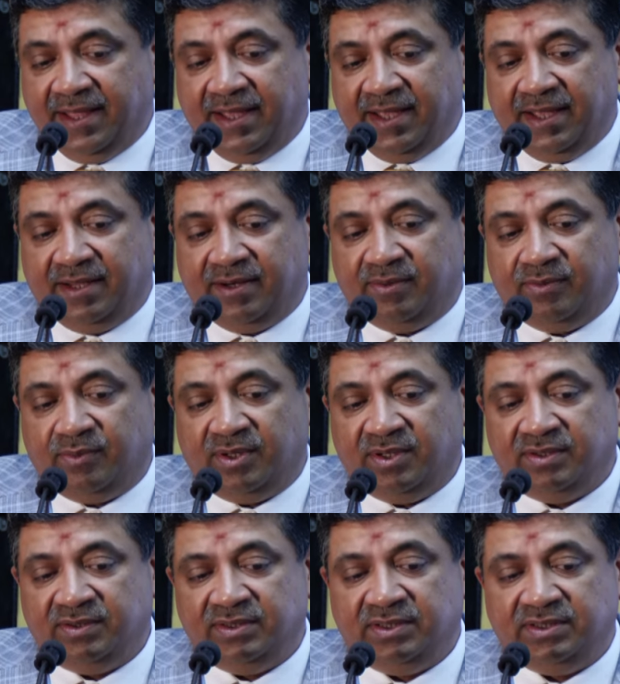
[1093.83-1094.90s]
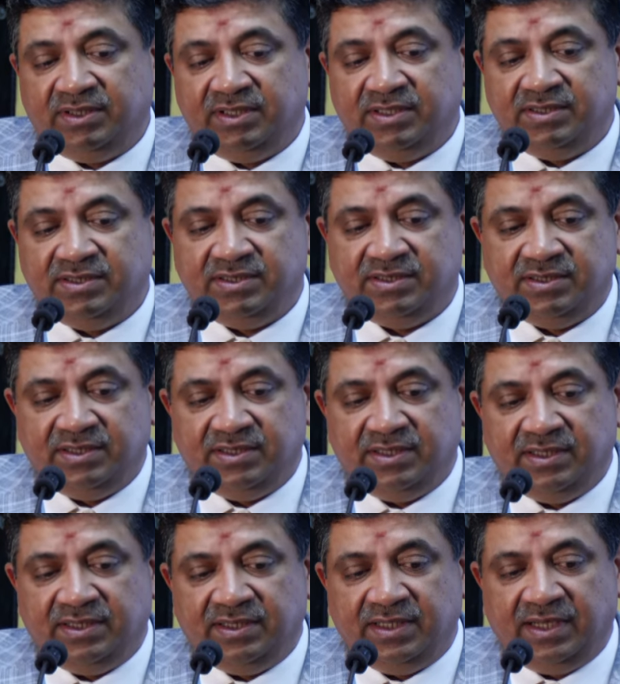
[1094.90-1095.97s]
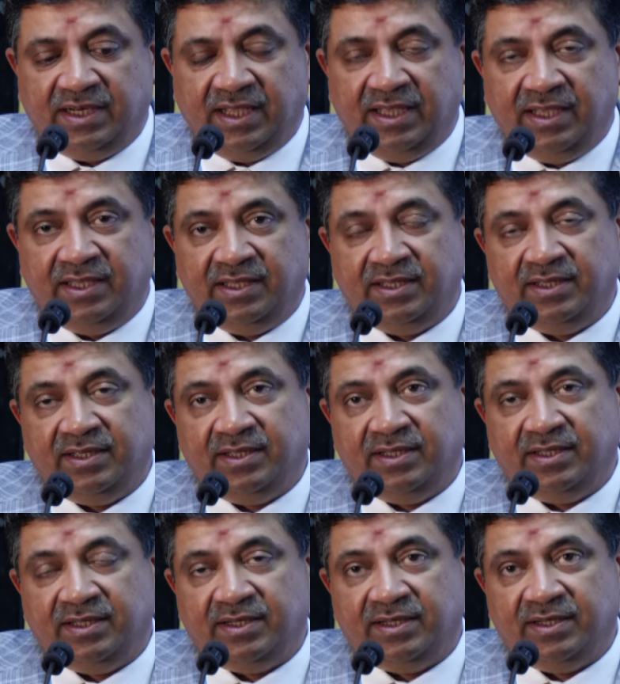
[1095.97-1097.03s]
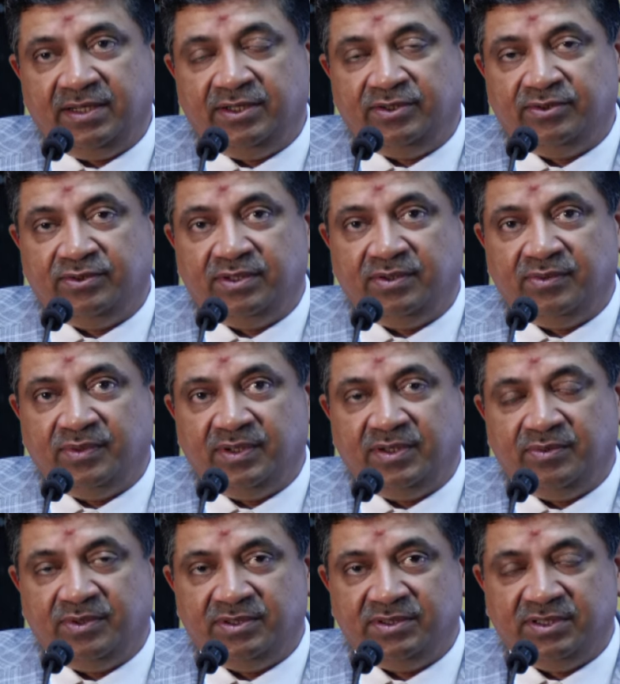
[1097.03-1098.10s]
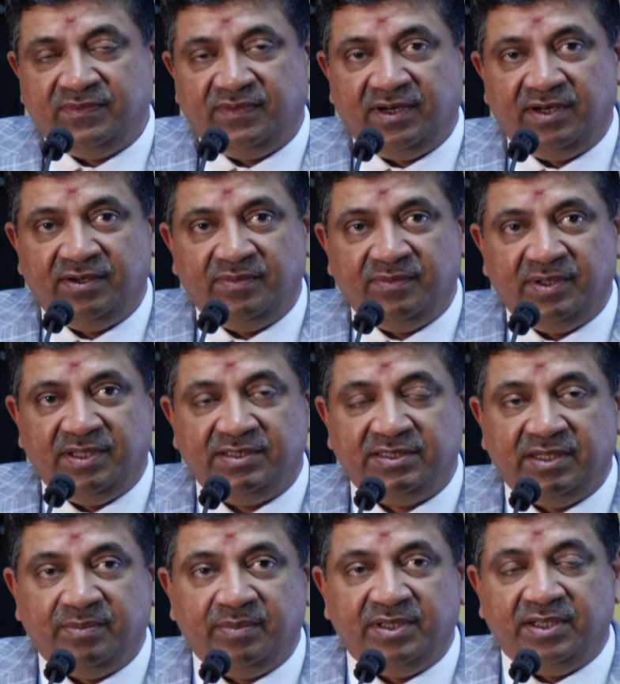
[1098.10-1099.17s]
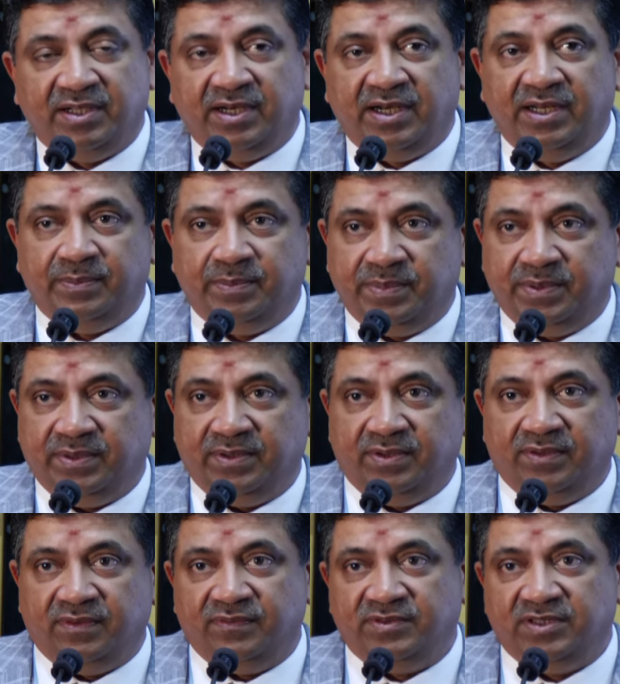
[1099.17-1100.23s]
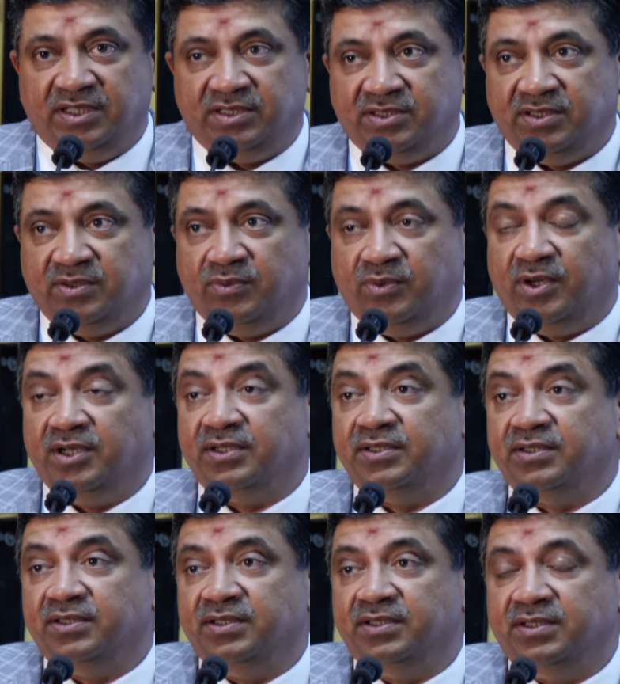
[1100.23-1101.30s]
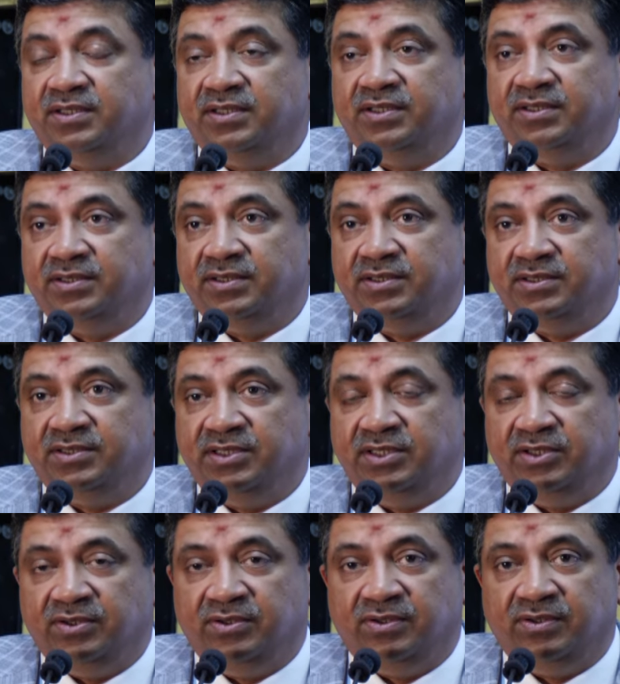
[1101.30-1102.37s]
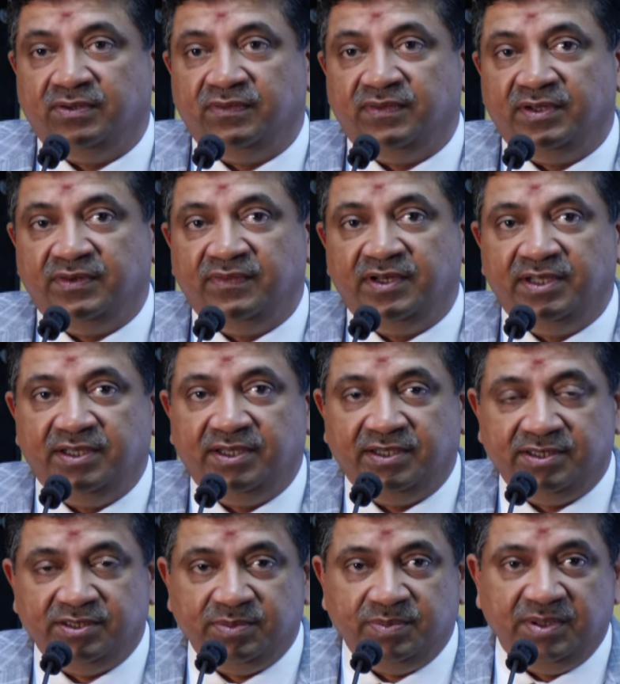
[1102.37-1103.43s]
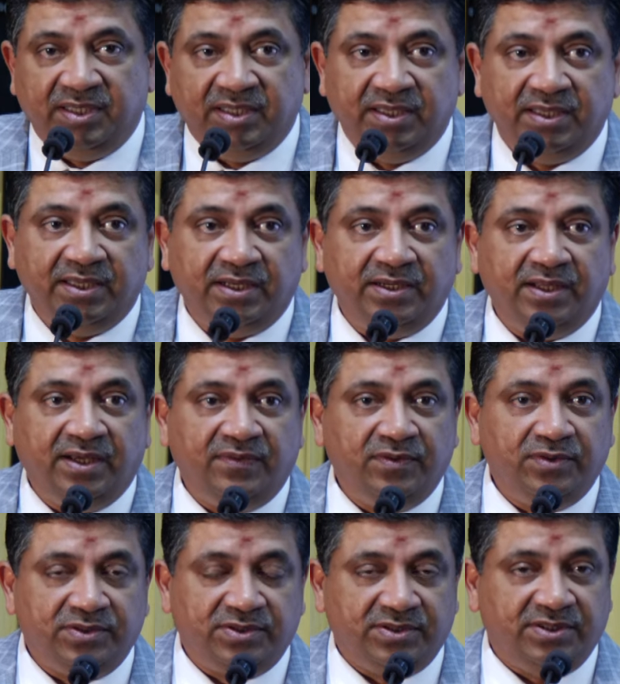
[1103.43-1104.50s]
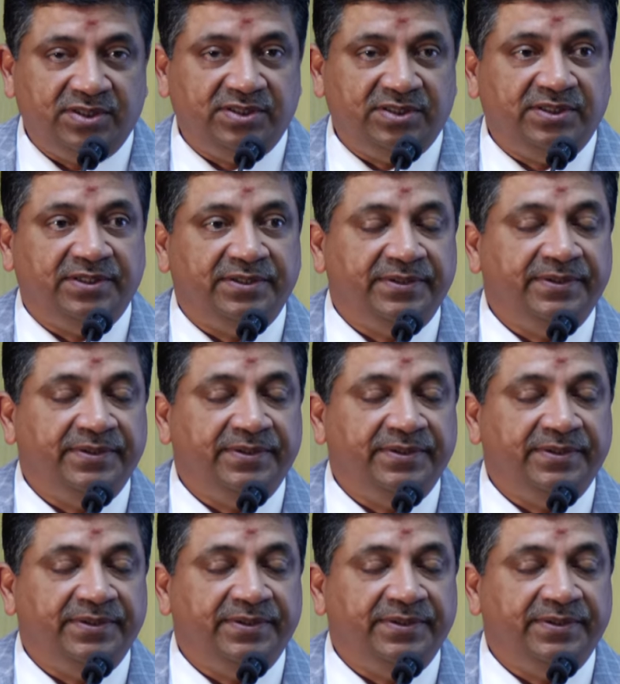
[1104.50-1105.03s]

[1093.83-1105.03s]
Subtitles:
And one of the things that I really took away was a friend of mine sent me a clip of Jensen Huang, the CEO of NVIDIA, speaking at Davos this year.